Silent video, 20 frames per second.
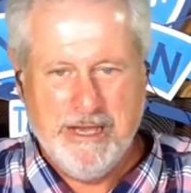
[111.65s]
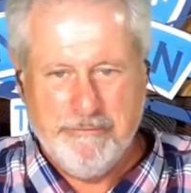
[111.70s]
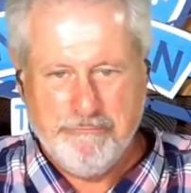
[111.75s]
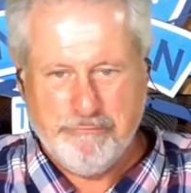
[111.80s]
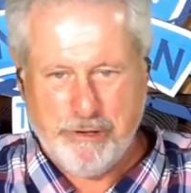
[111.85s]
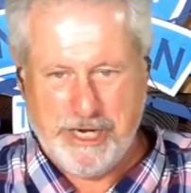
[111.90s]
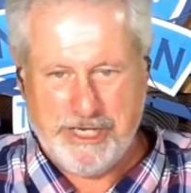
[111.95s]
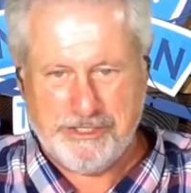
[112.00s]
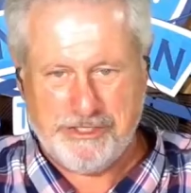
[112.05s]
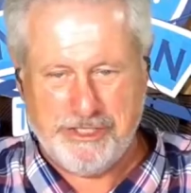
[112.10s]

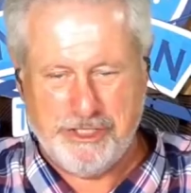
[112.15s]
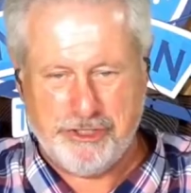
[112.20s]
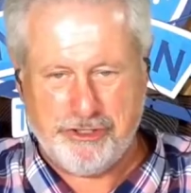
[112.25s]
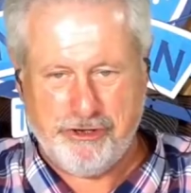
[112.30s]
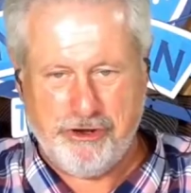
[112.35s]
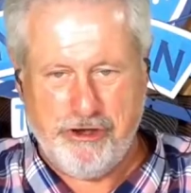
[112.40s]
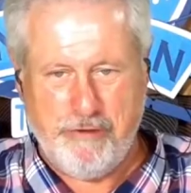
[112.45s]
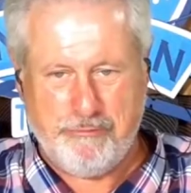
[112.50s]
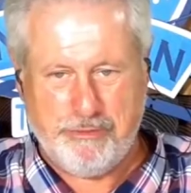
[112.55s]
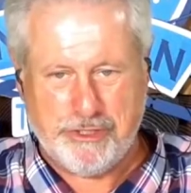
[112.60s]
President
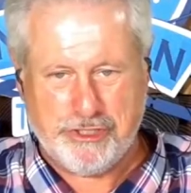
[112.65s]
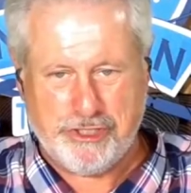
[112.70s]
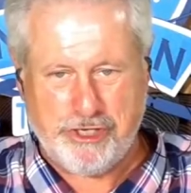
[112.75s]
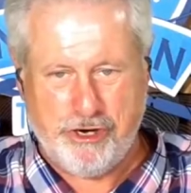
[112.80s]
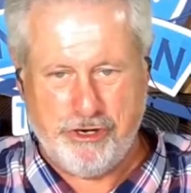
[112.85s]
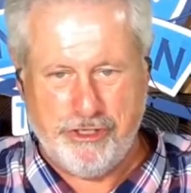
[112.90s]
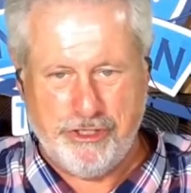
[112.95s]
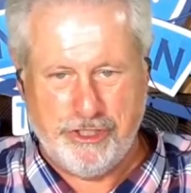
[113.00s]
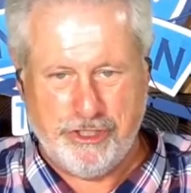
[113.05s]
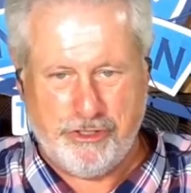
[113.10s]
Trump is
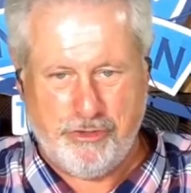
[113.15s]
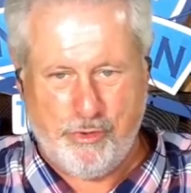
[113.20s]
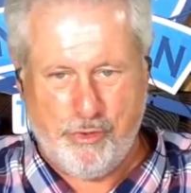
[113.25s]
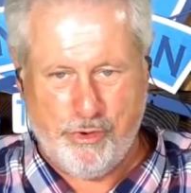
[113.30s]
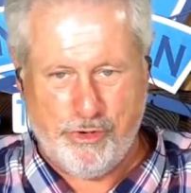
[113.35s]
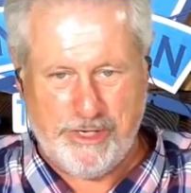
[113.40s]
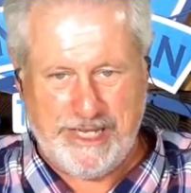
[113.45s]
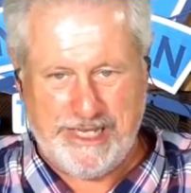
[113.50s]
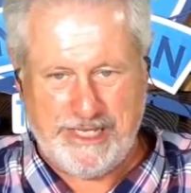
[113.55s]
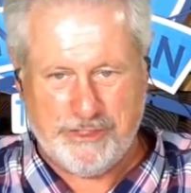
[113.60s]
turning the
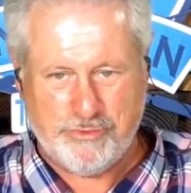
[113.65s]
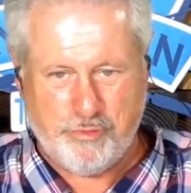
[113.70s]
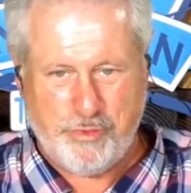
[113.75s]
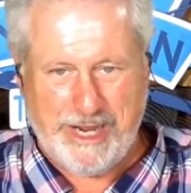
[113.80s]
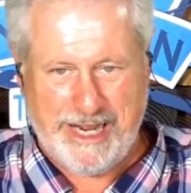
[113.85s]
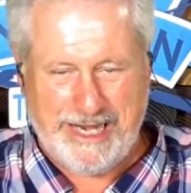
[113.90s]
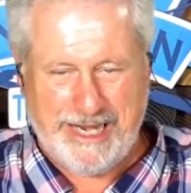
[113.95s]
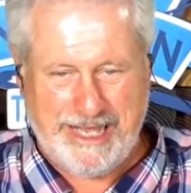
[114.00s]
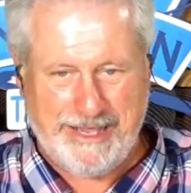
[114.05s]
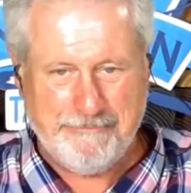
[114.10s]
corner. He's
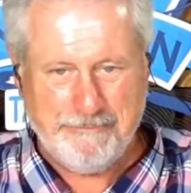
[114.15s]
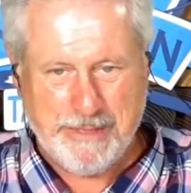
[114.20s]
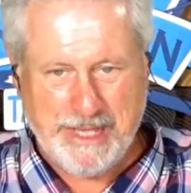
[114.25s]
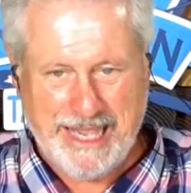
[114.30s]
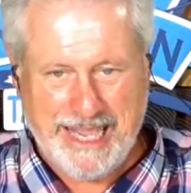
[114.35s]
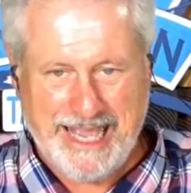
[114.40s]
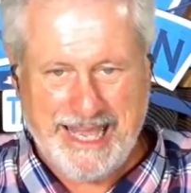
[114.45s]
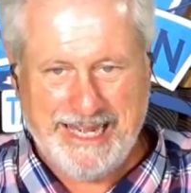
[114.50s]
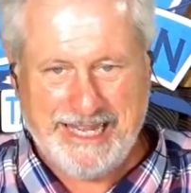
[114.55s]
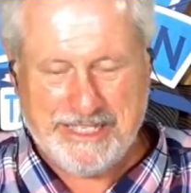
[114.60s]
winning,
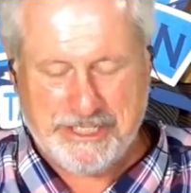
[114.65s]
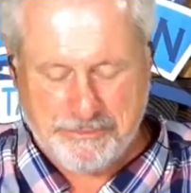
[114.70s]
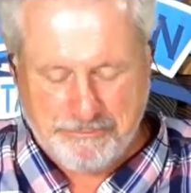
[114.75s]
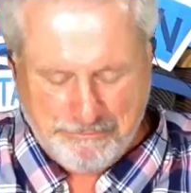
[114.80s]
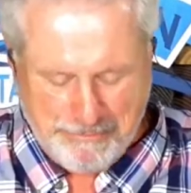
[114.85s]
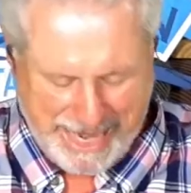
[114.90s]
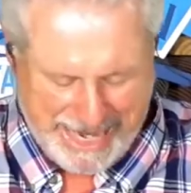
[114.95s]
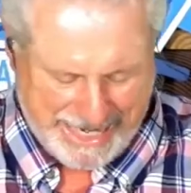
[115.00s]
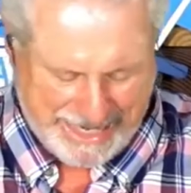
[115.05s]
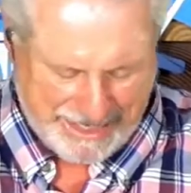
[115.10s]
and it's
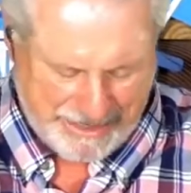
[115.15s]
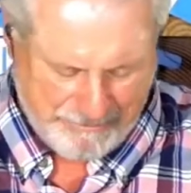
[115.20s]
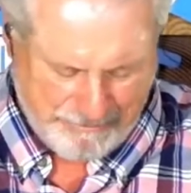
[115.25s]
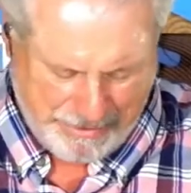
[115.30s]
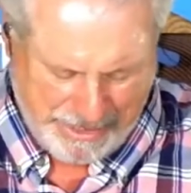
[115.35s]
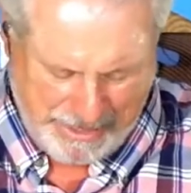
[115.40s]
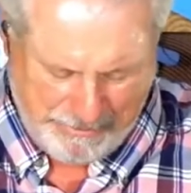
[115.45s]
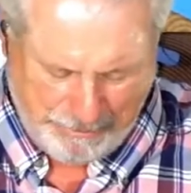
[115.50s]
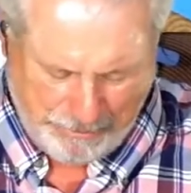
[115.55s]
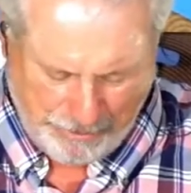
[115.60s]
making
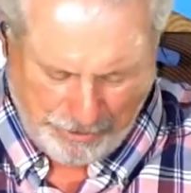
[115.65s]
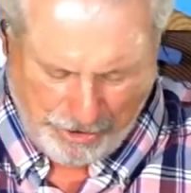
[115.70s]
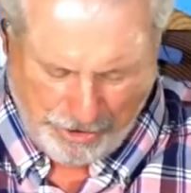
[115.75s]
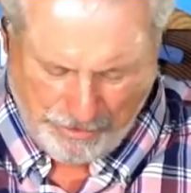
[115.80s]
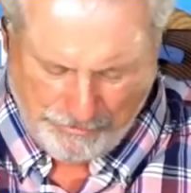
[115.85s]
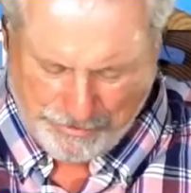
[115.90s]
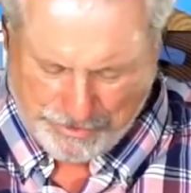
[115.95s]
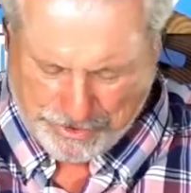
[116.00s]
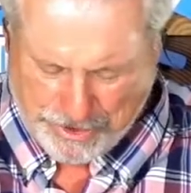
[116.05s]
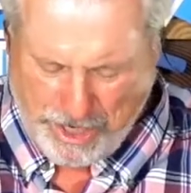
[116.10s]
people
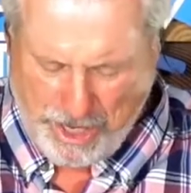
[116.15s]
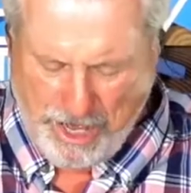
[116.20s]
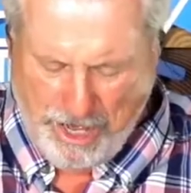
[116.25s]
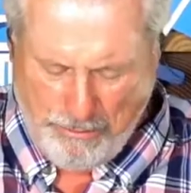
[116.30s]
nervous.